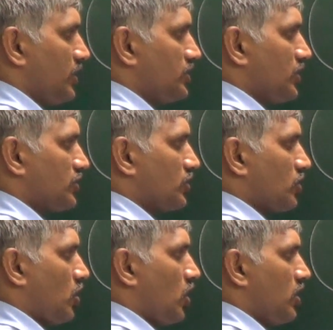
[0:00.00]
this is
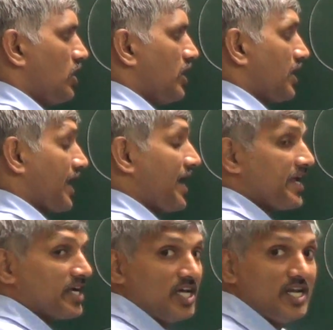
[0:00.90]
called
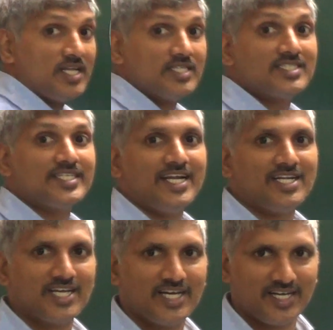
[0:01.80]
radical
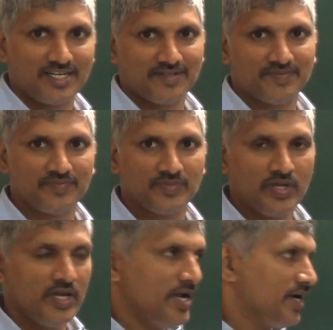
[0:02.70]
center.
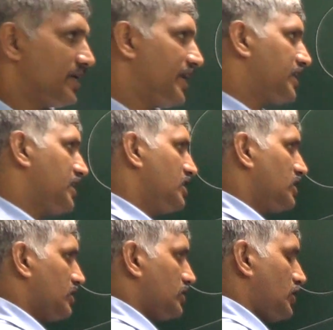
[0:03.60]

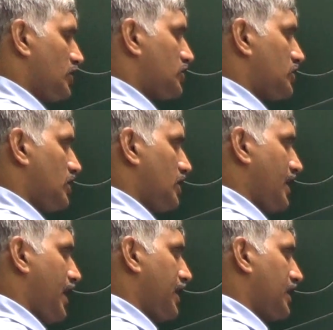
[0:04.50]
taking this
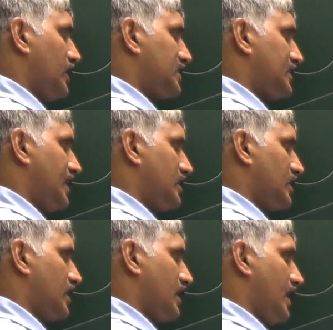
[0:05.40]
radical
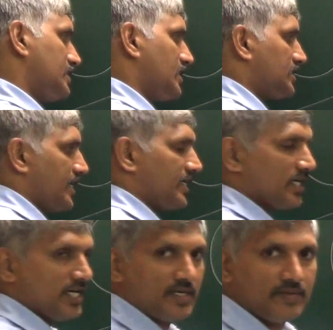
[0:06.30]
center as a
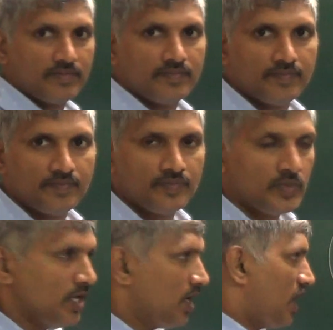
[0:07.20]
center,
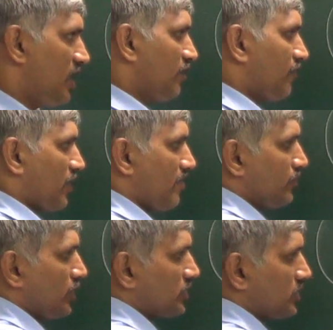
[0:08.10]
and
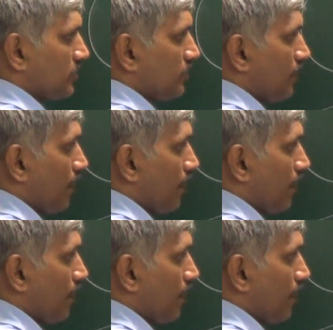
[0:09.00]
from this